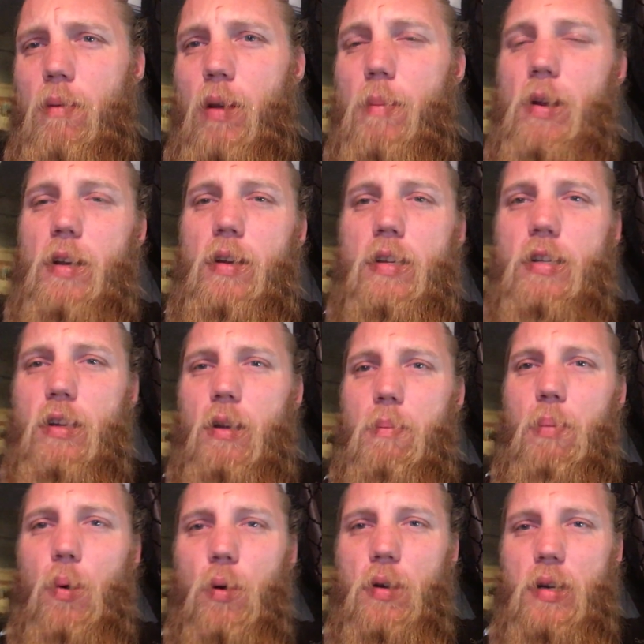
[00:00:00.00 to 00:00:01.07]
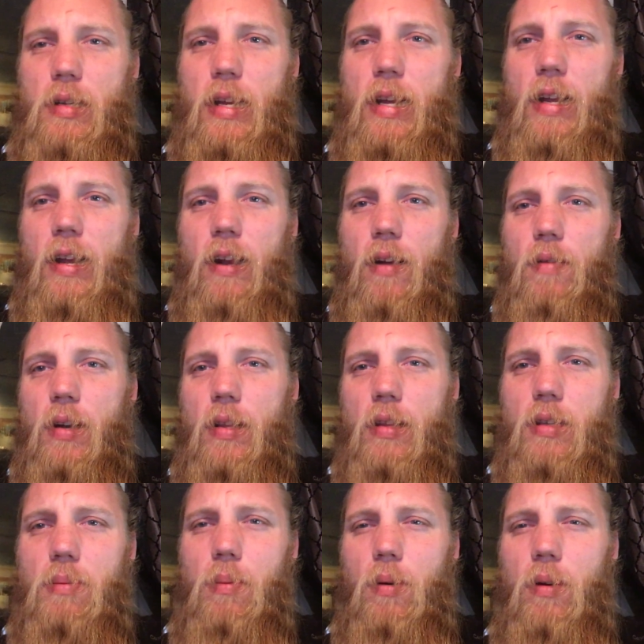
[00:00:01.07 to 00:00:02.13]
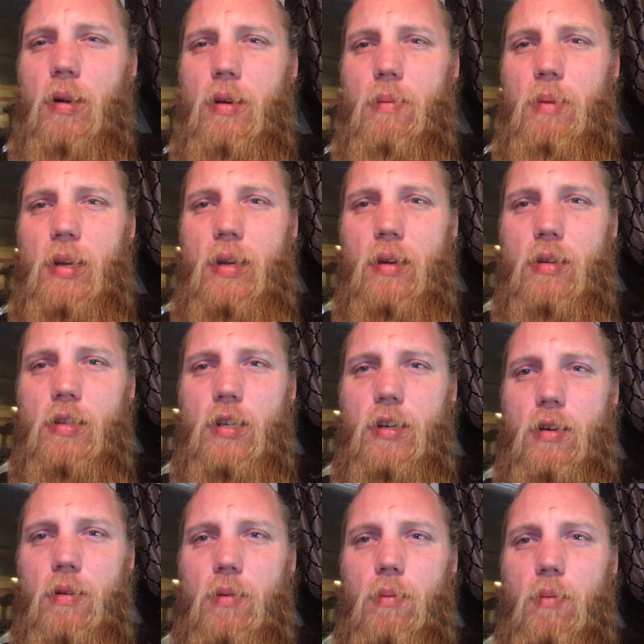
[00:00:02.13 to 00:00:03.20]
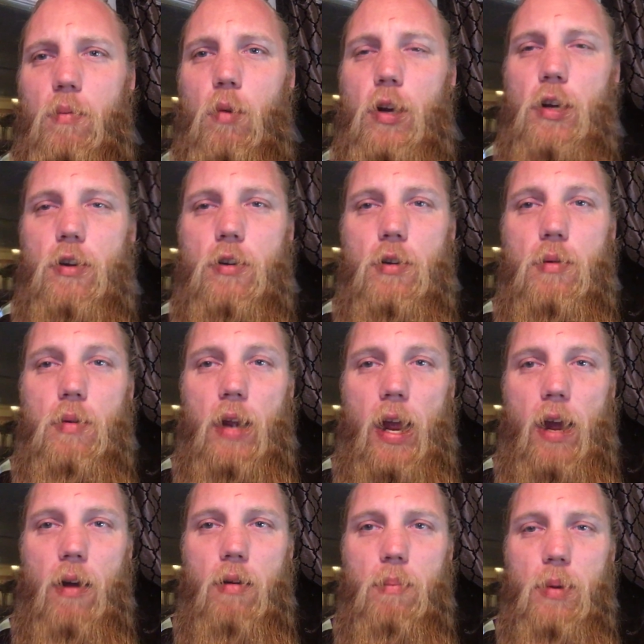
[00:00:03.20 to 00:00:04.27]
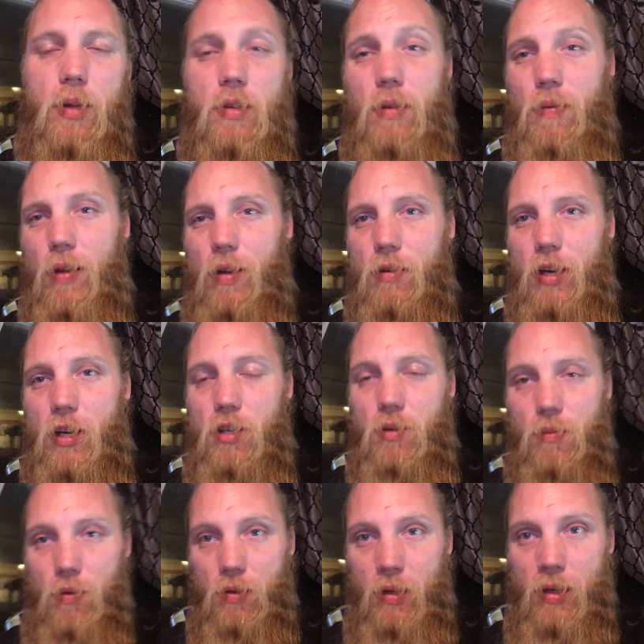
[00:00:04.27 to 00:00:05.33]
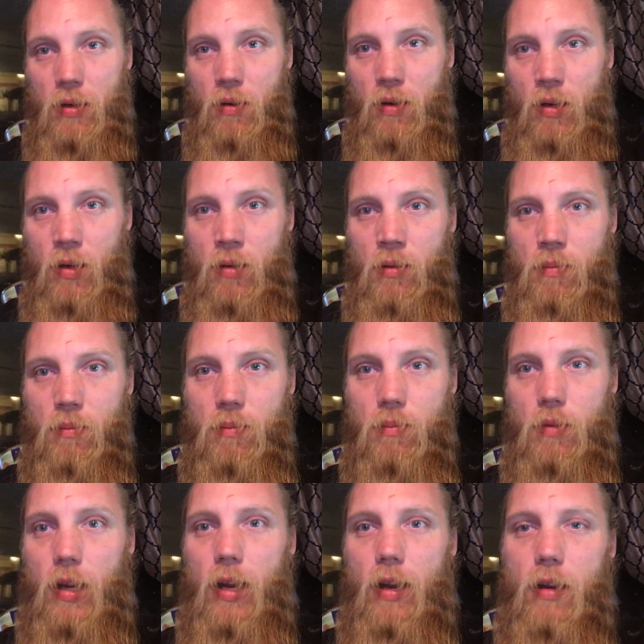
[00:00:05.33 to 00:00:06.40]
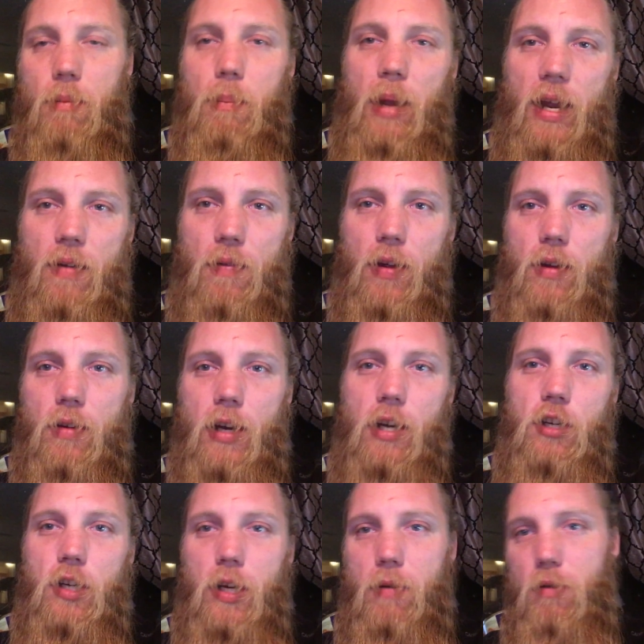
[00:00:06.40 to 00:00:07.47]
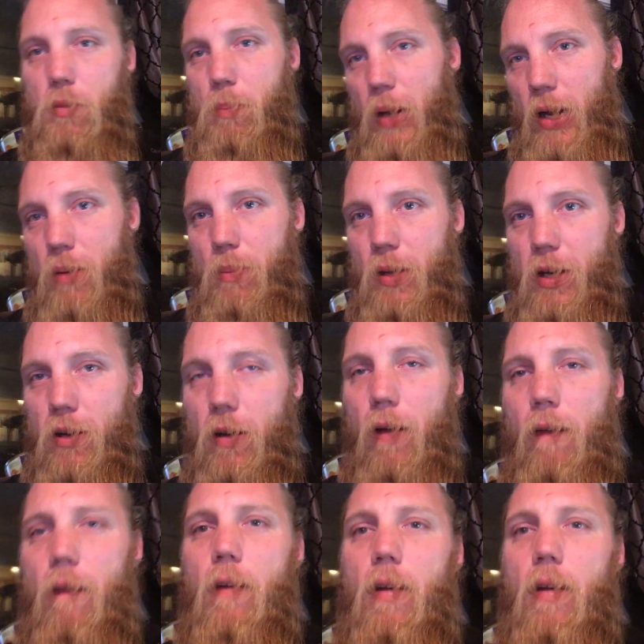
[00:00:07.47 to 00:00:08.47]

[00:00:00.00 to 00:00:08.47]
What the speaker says: I mean, it's still important to take care of it at this point because, what you do now builds a foundation for later on, and bad foundation equals bad beard.